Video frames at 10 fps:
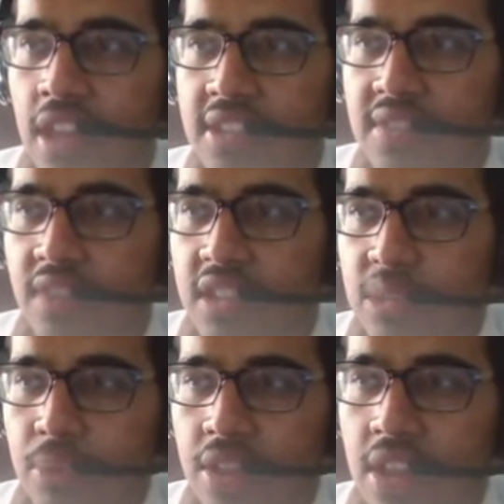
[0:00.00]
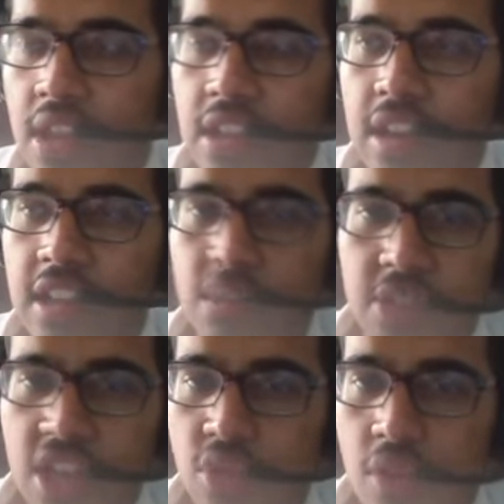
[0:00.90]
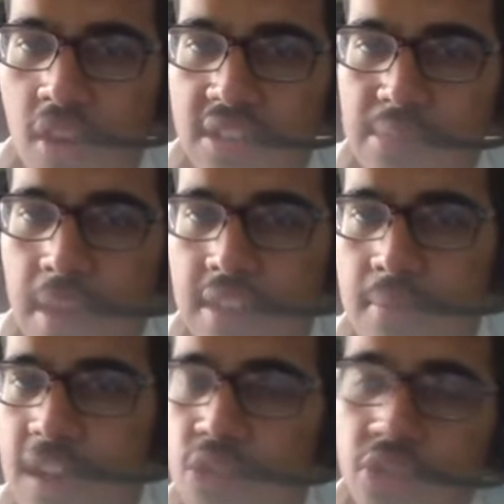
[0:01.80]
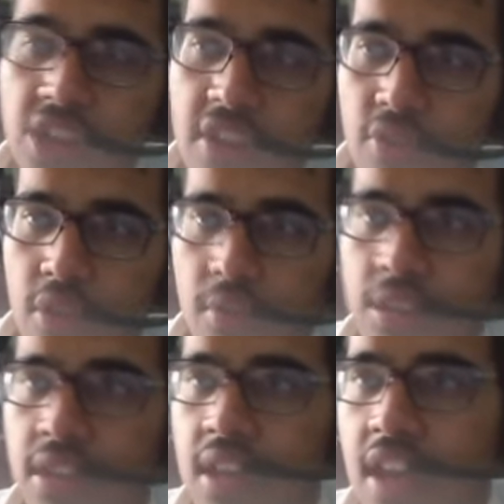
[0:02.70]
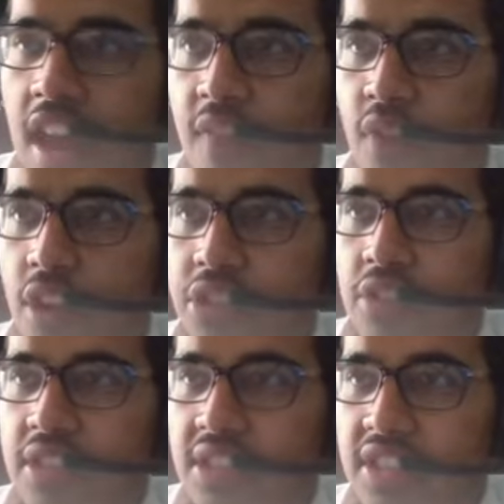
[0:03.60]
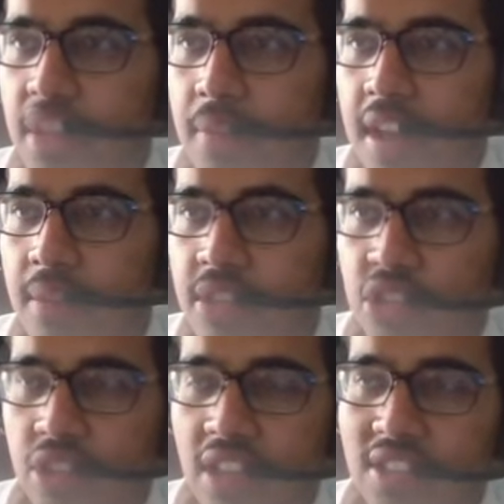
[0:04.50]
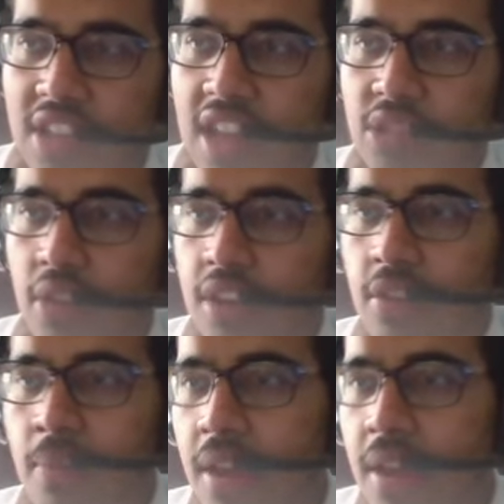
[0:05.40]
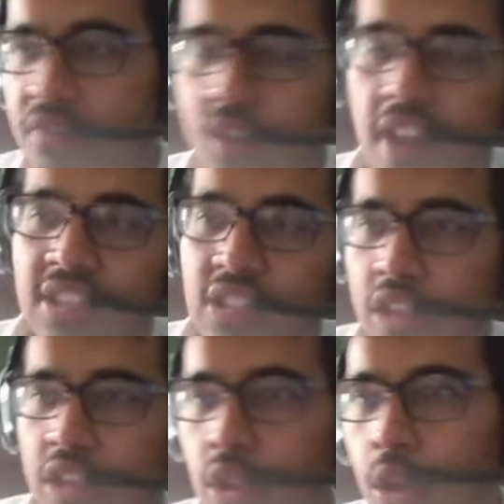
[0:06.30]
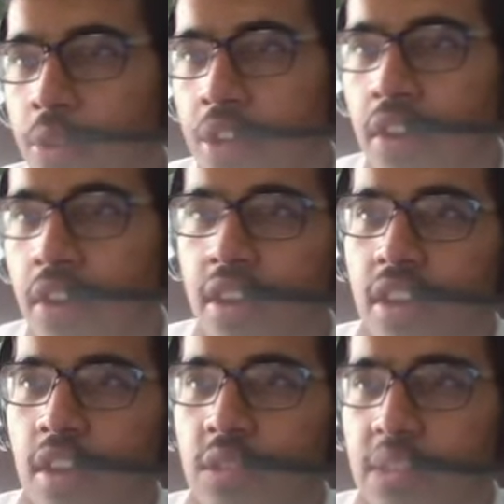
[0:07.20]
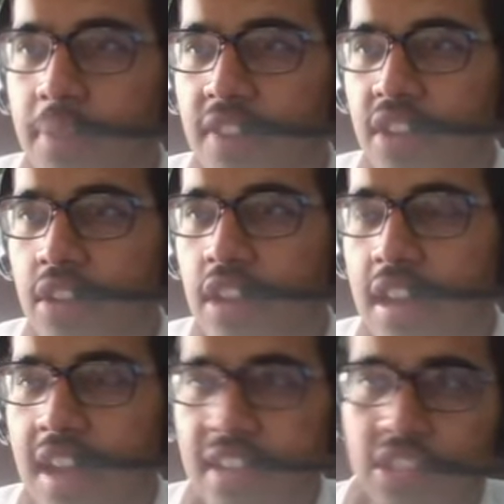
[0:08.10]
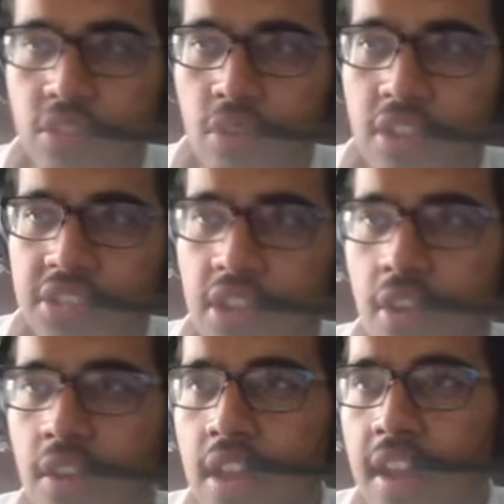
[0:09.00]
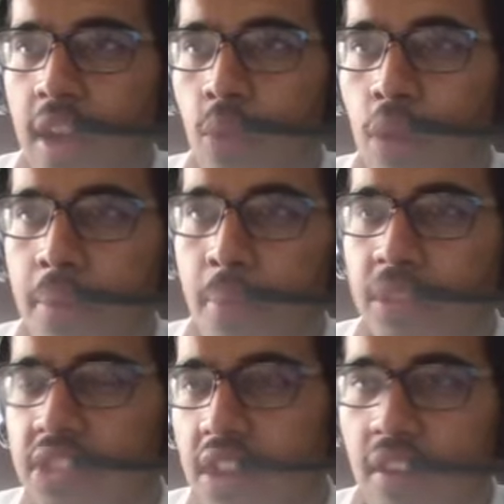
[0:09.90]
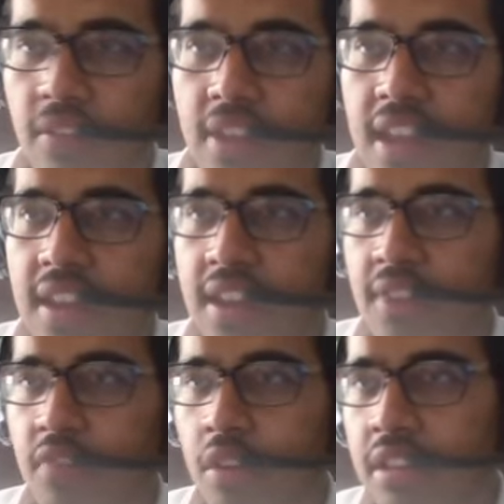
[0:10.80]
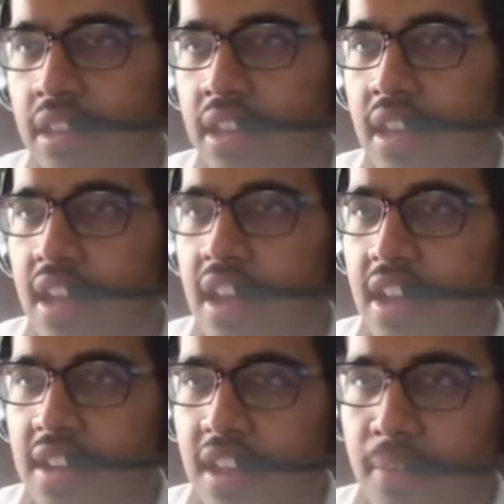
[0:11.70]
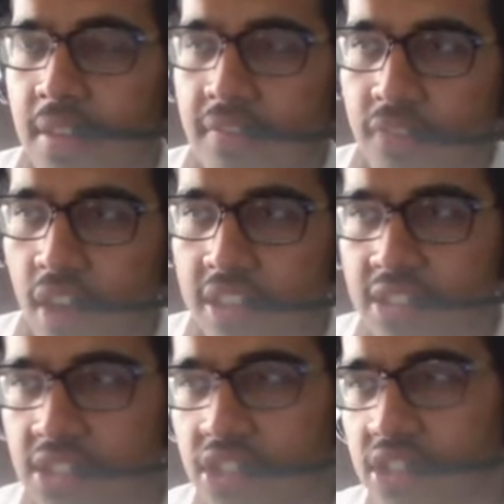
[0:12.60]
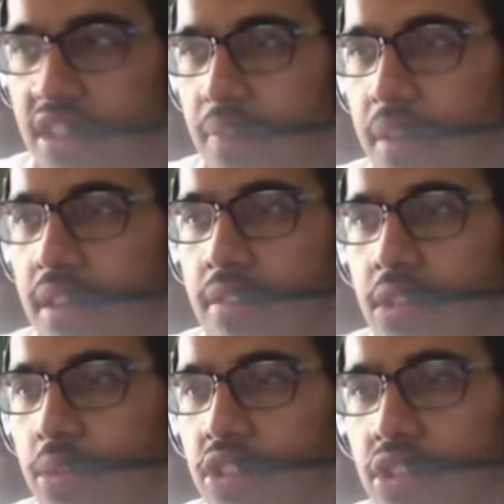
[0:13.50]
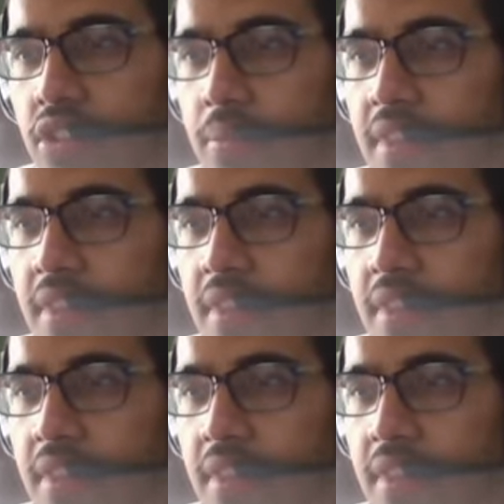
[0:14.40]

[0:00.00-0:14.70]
defensively. Kanté was actually regarded as a man of the match, which I agree with. And for Austria, as I said, man, I mean, just looking at the stats right here, man. France got the goal there. It was a bit of a, a nasty cross there. Uh, Wöber puts it in own net inadvertently. And yeah, man, France has just said, man, they were just good, man.